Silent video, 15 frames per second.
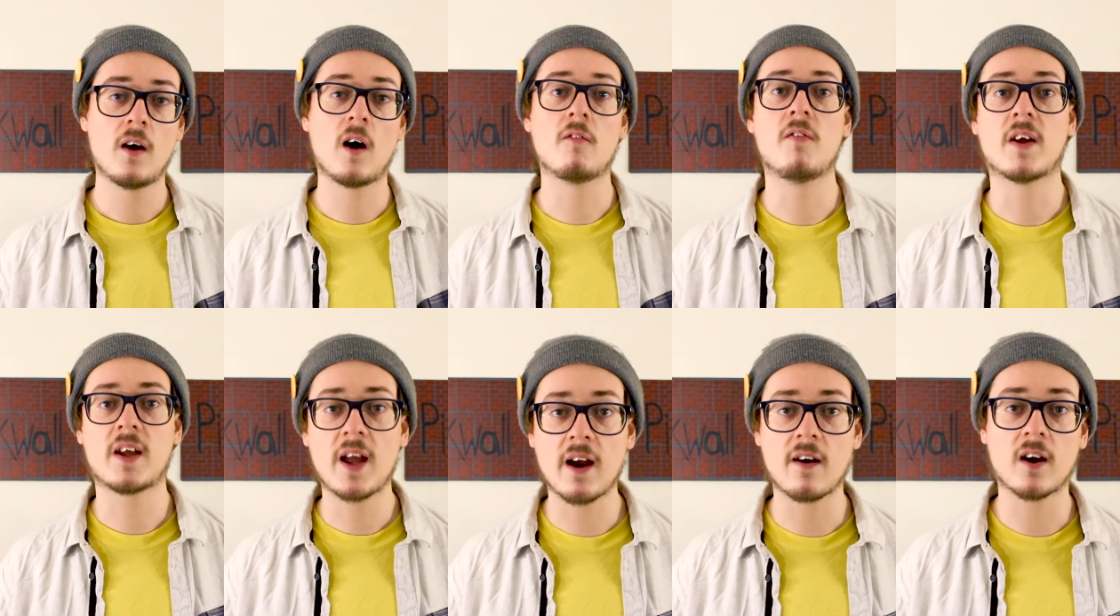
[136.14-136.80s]
of
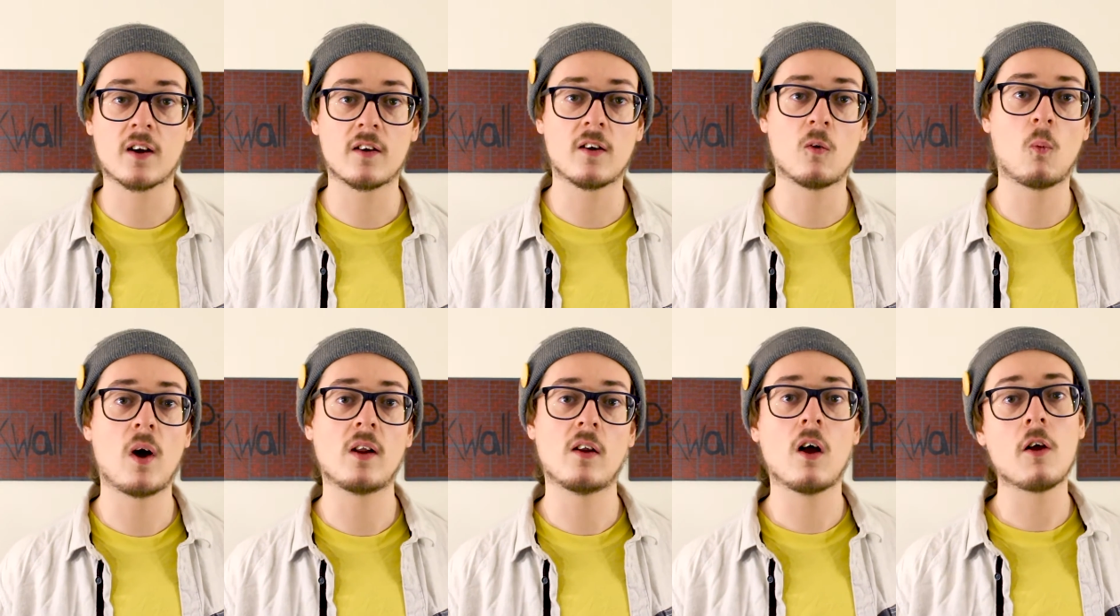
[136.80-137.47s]
the character
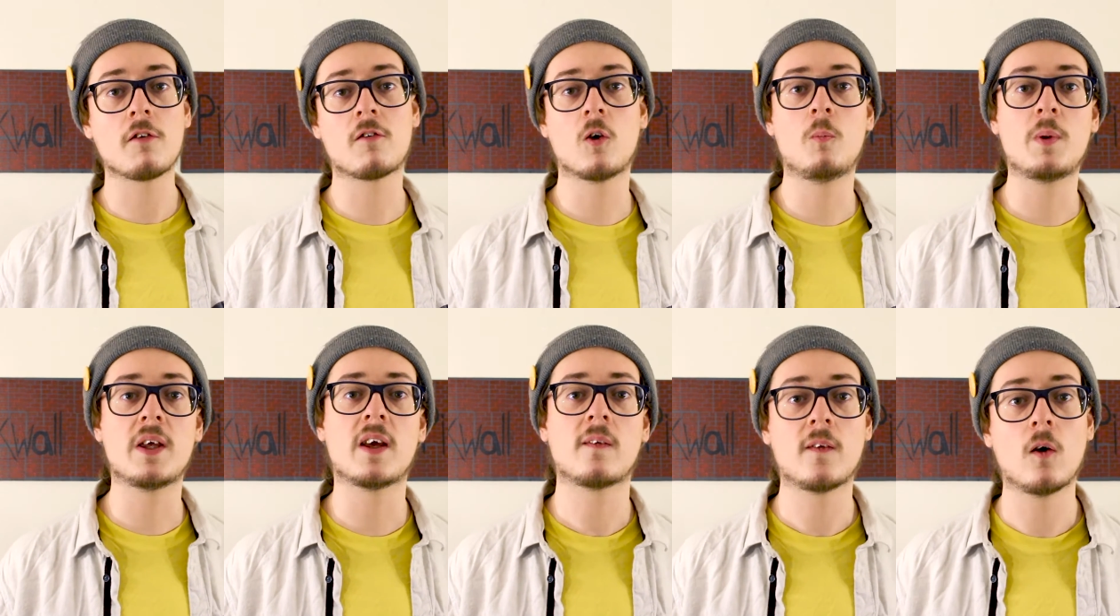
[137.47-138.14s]
while also
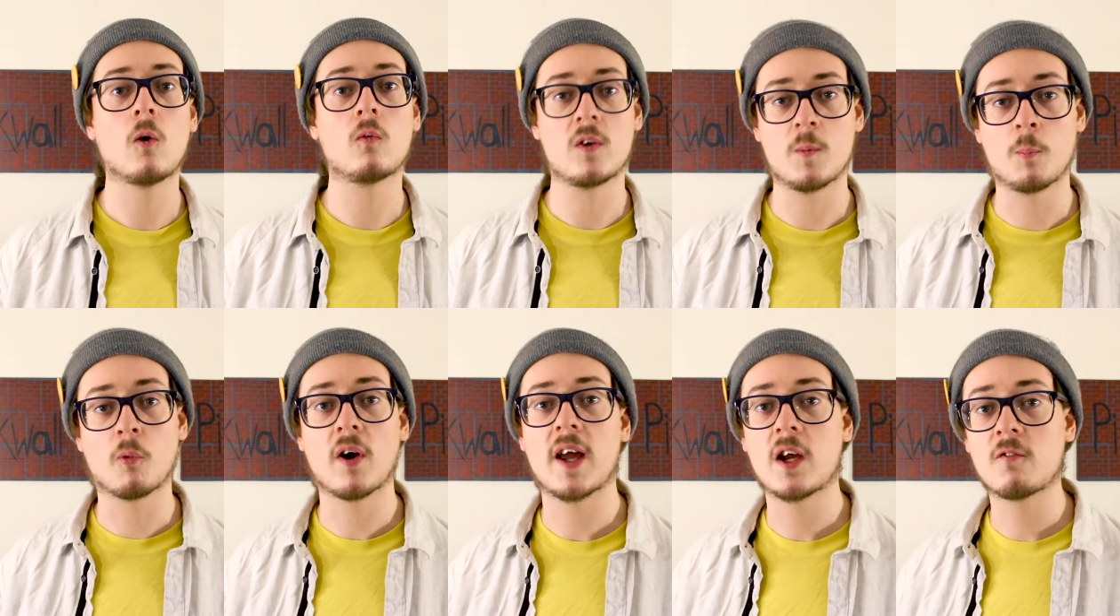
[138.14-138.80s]
being the only
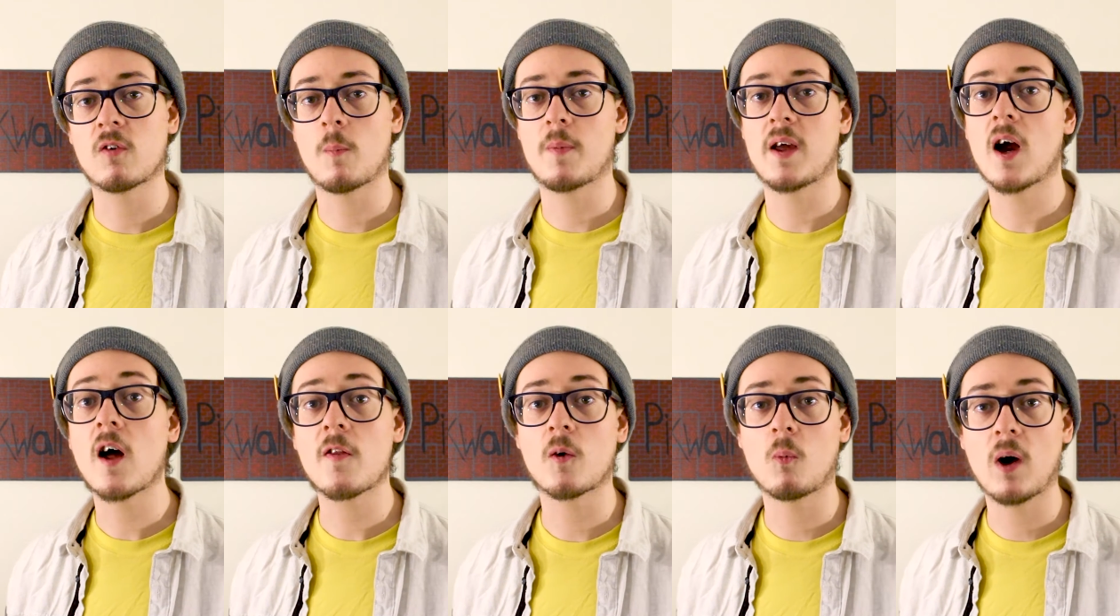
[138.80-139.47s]
break from the
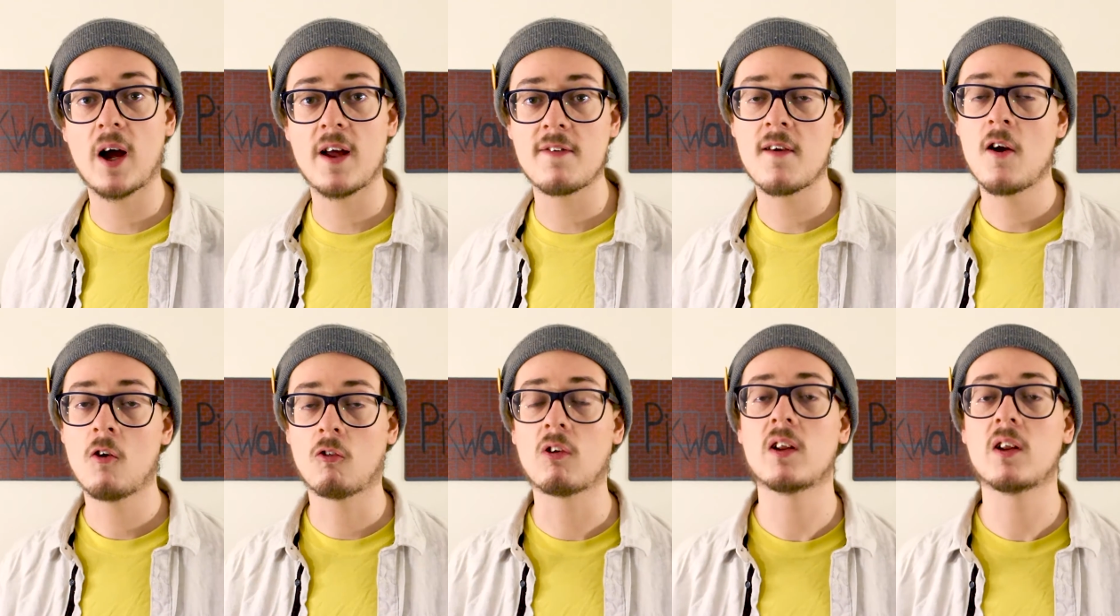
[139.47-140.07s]
otherwise